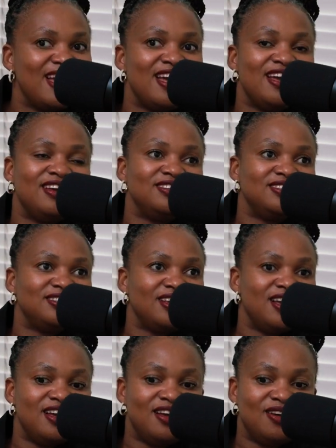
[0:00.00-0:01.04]
as
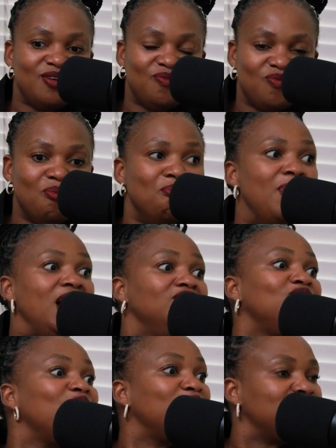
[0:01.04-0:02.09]

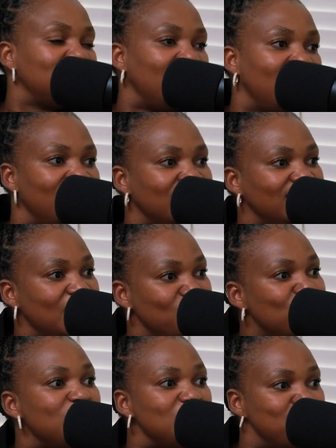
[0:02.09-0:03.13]
Mendoza, they
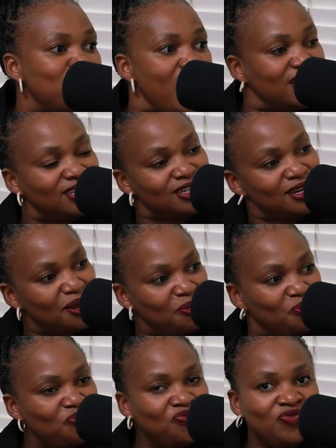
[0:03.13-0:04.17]
rebranded
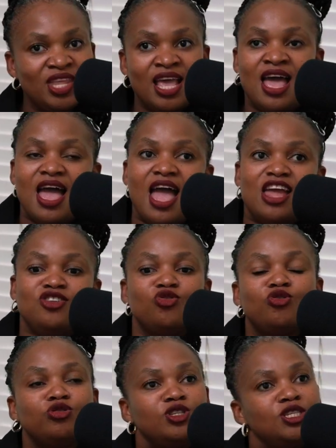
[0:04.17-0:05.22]
him. And you
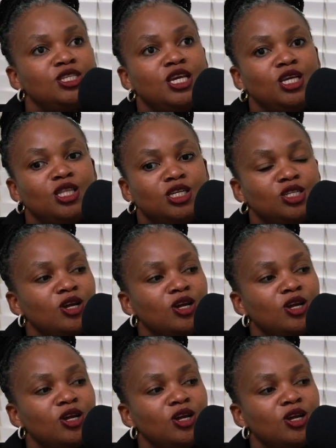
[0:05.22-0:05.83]
could see the